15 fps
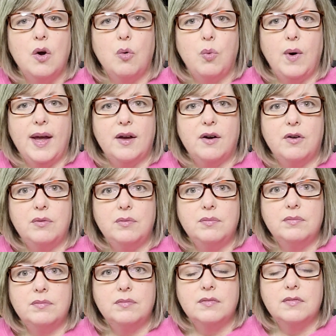Well,
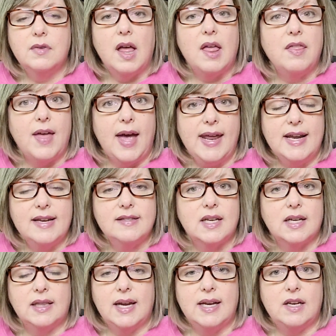that
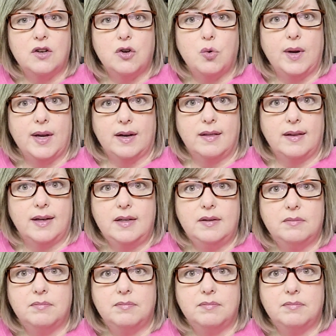escalated quickly.